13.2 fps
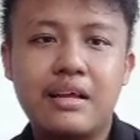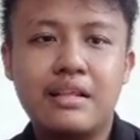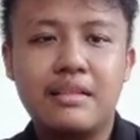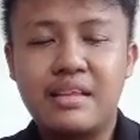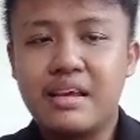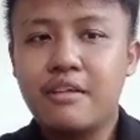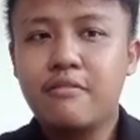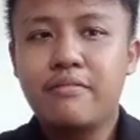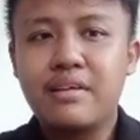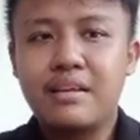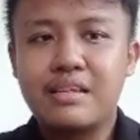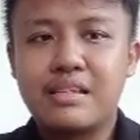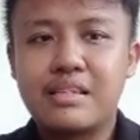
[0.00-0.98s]
they
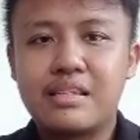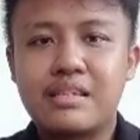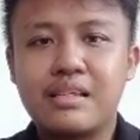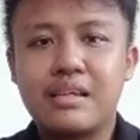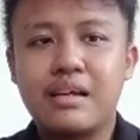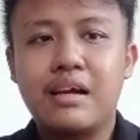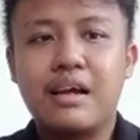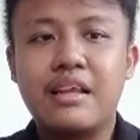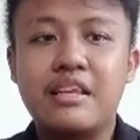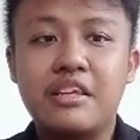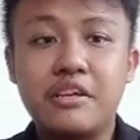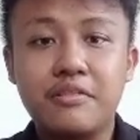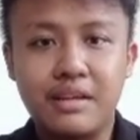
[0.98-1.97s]
finish
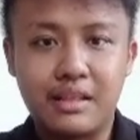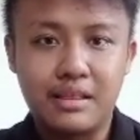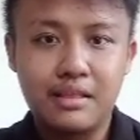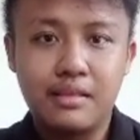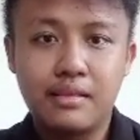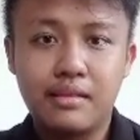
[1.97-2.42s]
an unit.